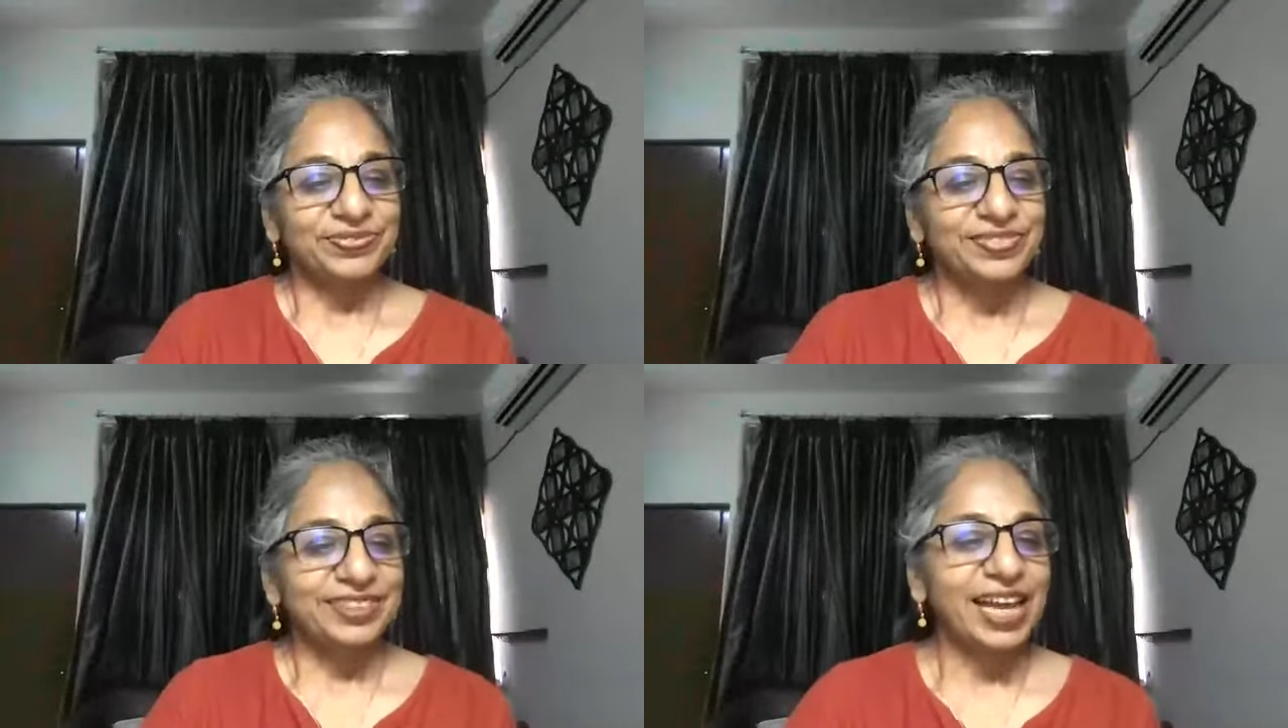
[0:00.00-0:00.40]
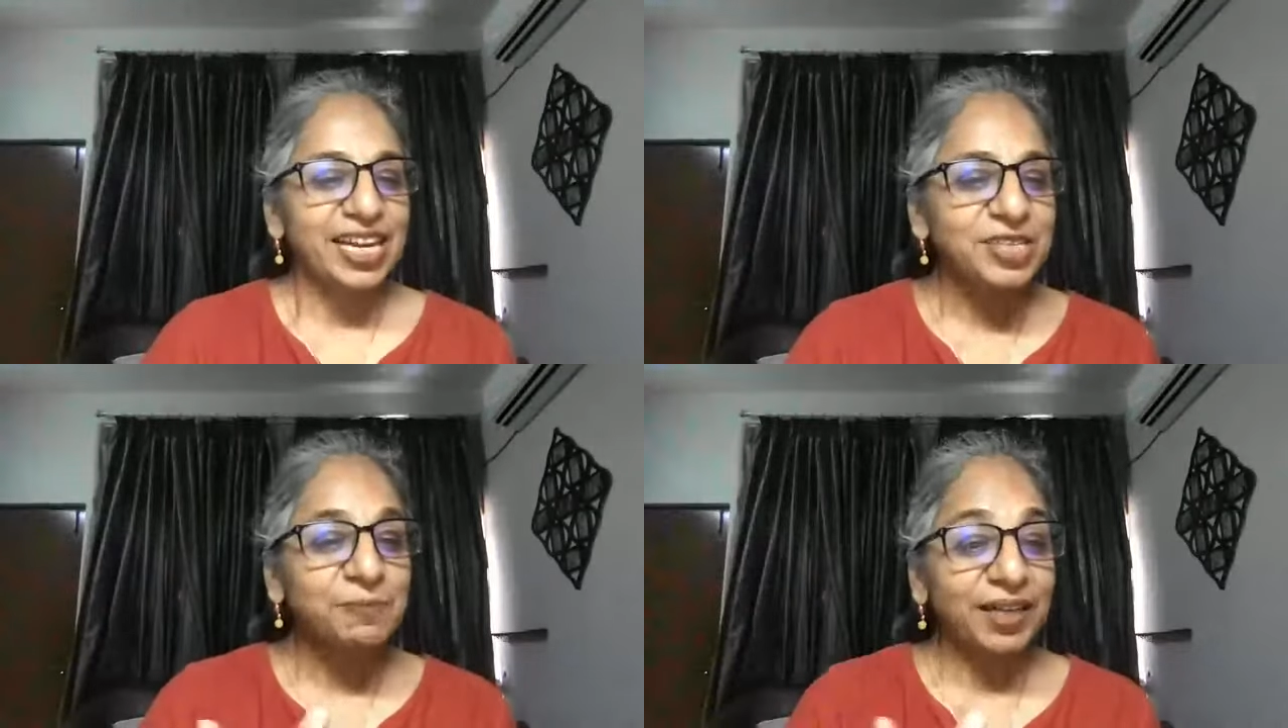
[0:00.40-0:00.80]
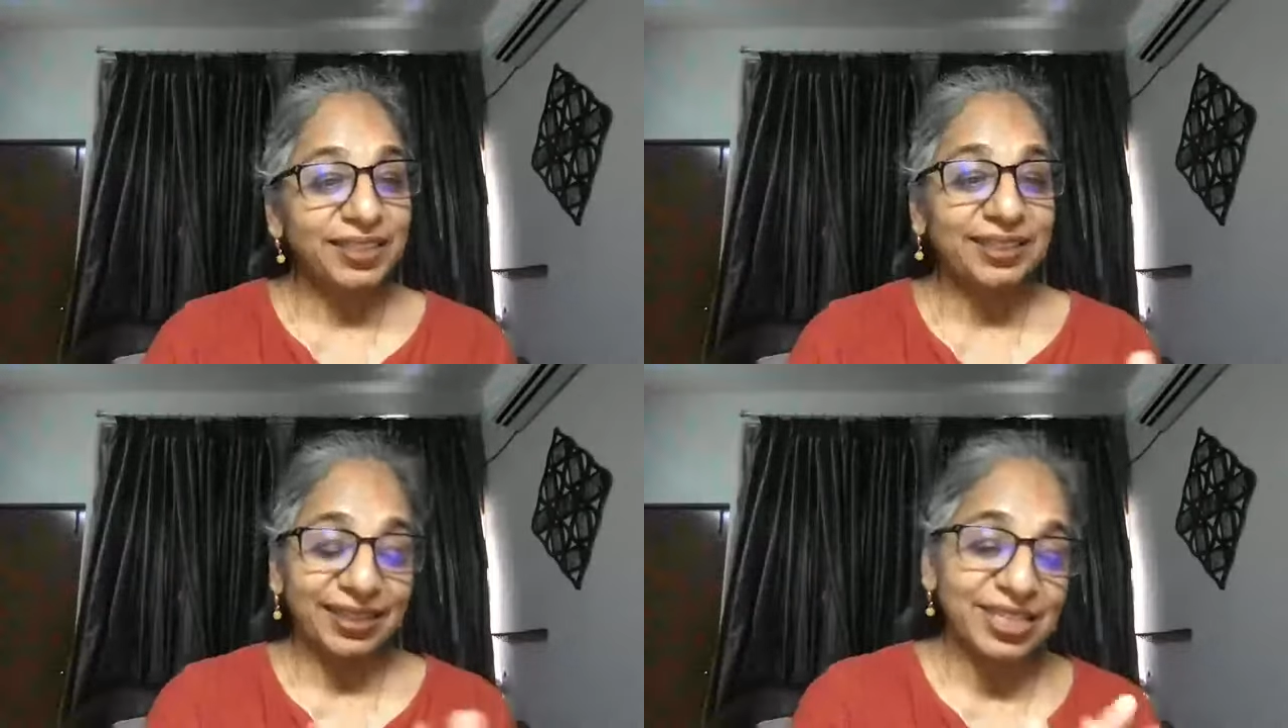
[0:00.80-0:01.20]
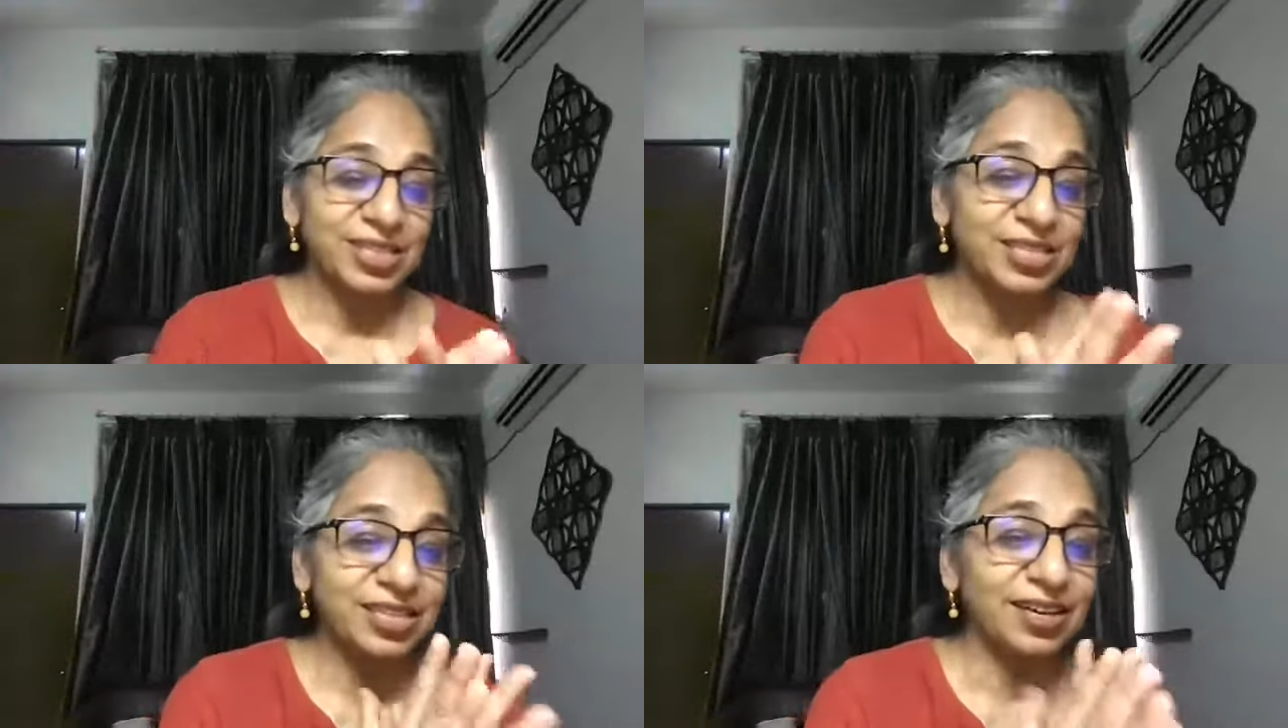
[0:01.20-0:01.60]
Thanks, Bani.
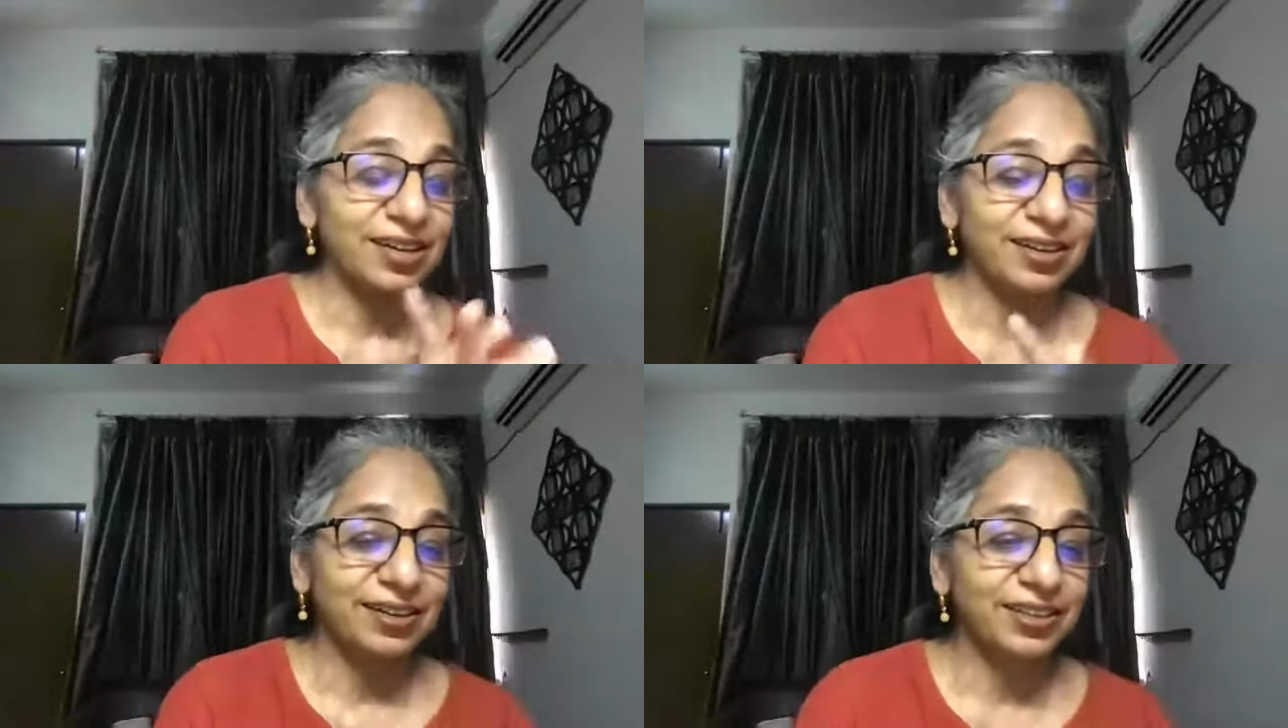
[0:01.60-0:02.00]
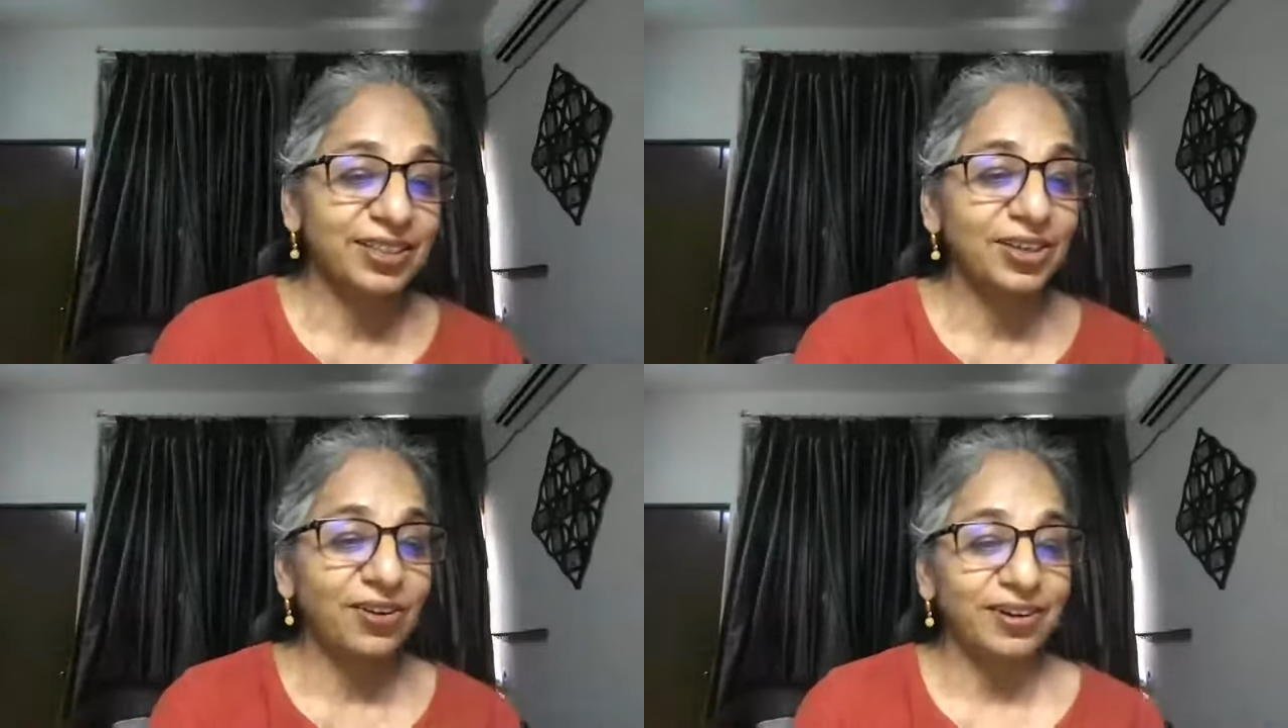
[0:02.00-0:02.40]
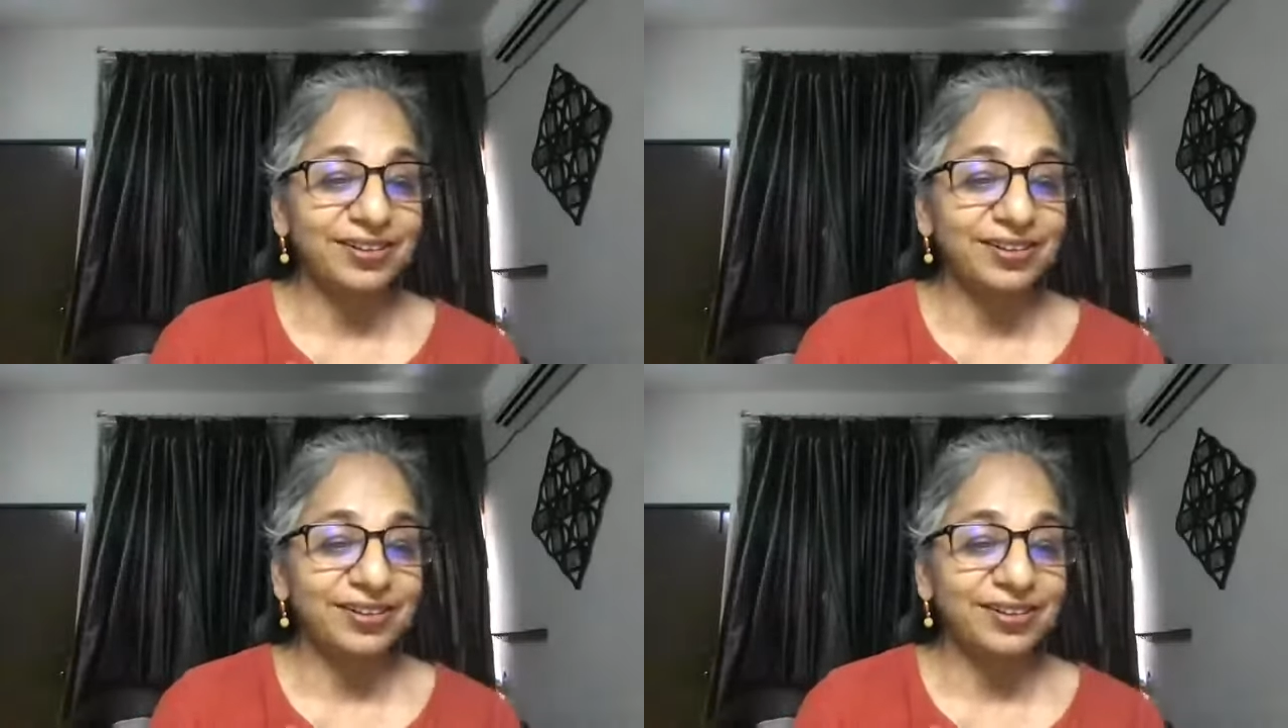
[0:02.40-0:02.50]
Thanks. Your